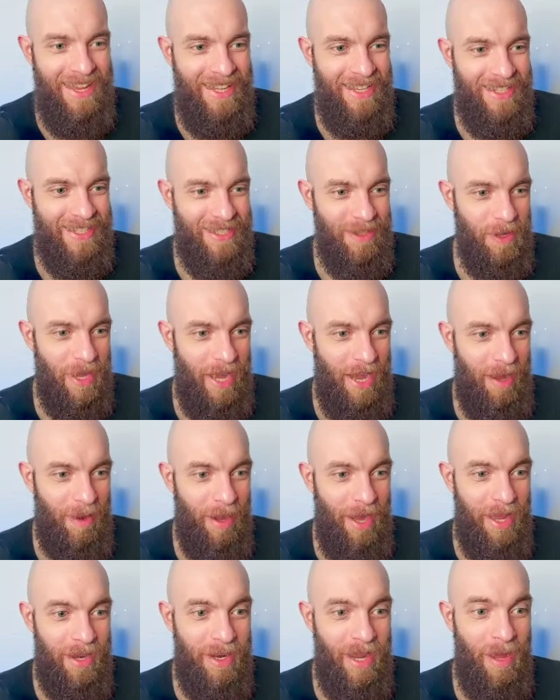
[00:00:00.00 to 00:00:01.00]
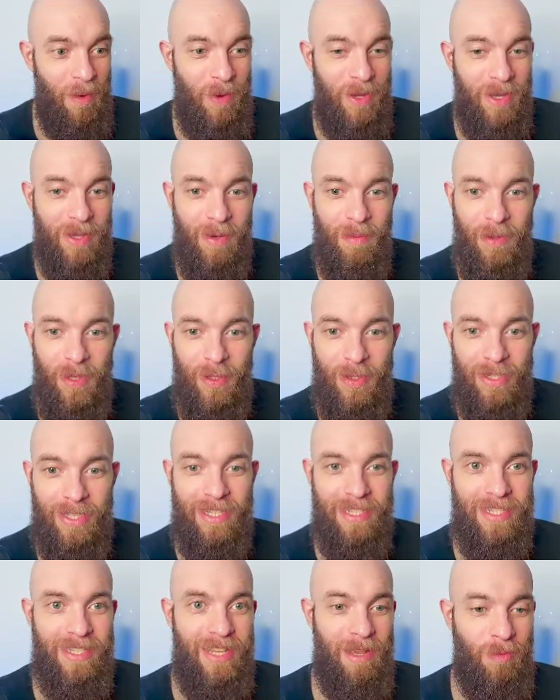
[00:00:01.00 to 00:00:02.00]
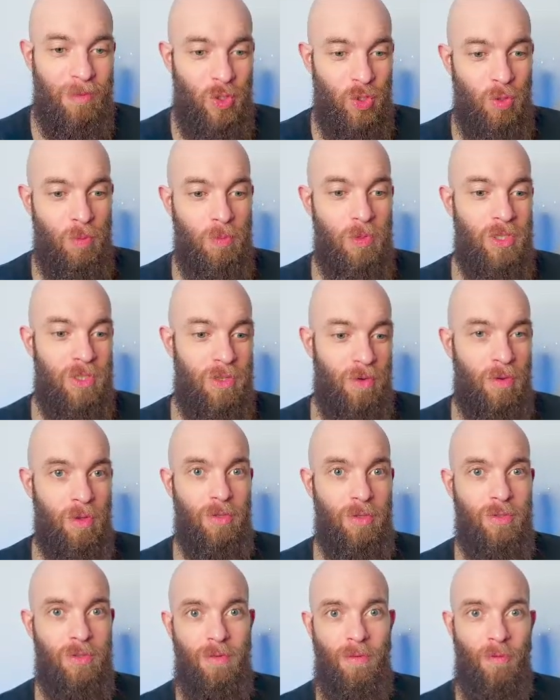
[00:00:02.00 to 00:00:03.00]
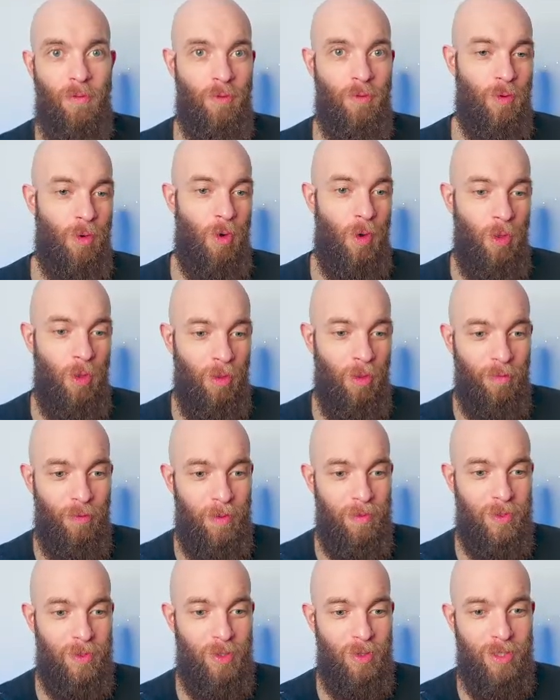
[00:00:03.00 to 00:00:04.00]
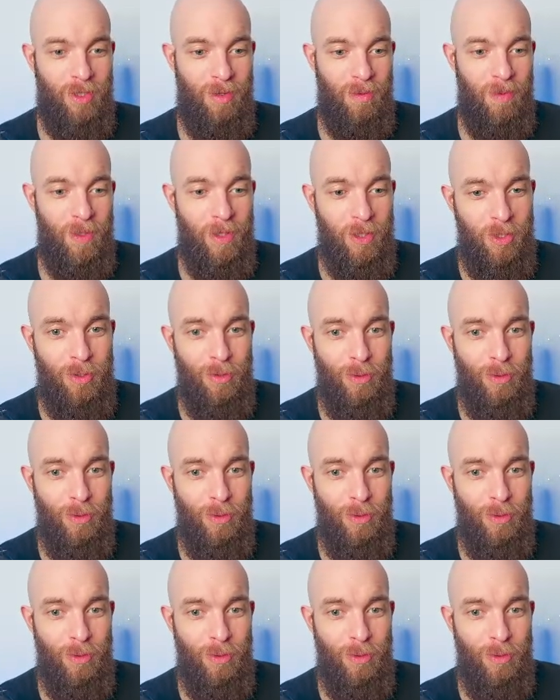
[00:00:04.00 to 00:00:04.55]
So yeah, and we're going to be using the same two materials for all of them. So it's going to be two